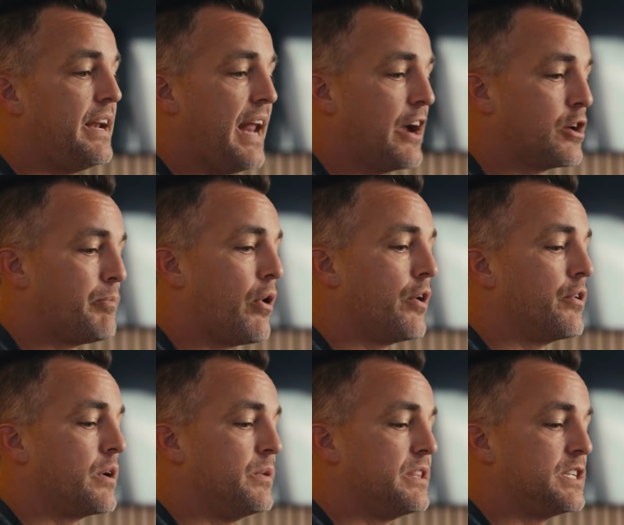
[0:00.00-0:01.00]
Now you're
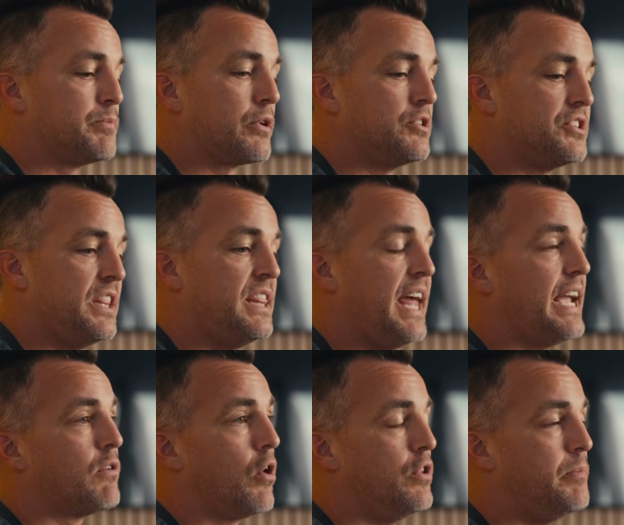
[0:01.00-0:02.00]
partnering with this person. They
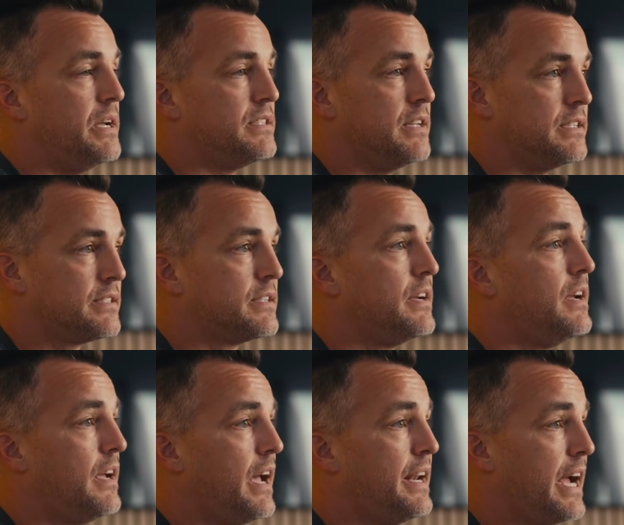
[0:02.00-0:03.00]
grow the business,
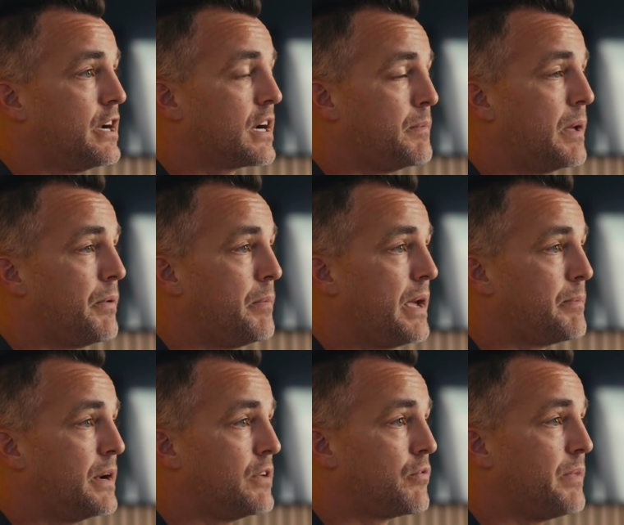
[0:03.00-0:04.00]
and now you're going to be able to make
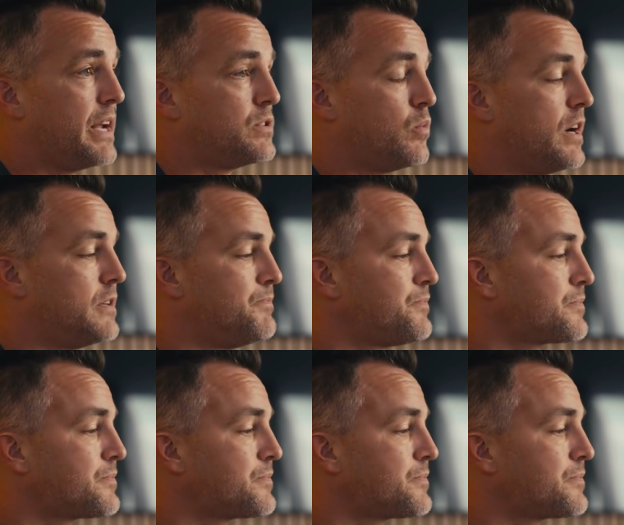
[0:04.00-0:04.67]
money from that as well.